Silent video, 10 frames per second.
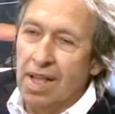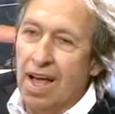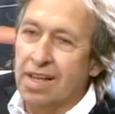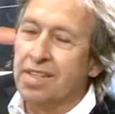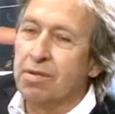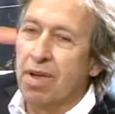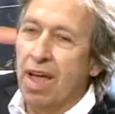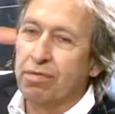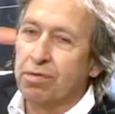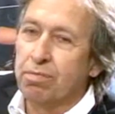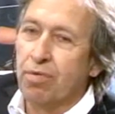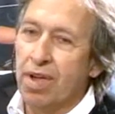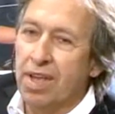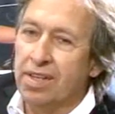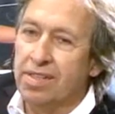I think we have to
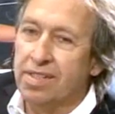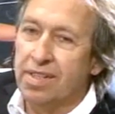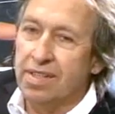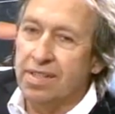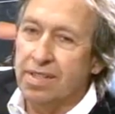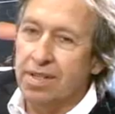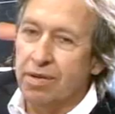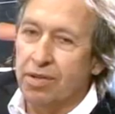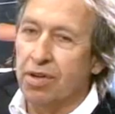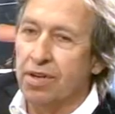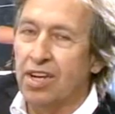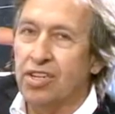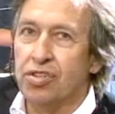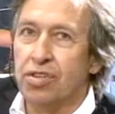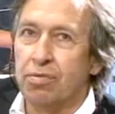break this
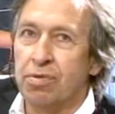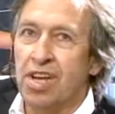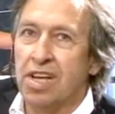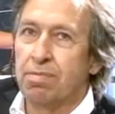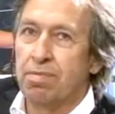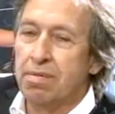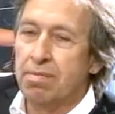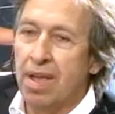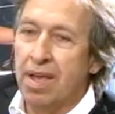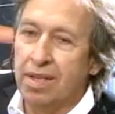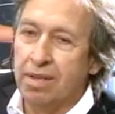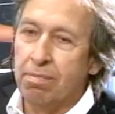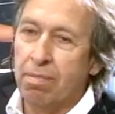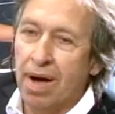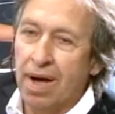connection which has been made
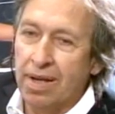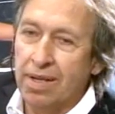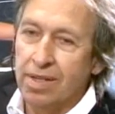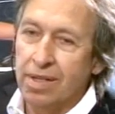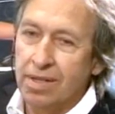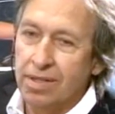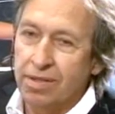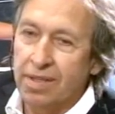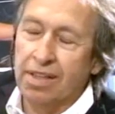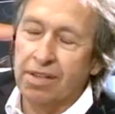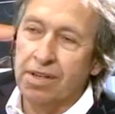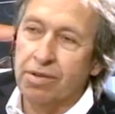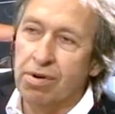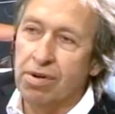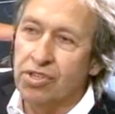by the Catholic
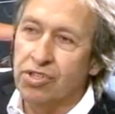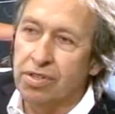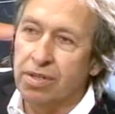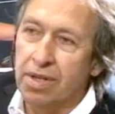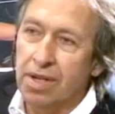religion,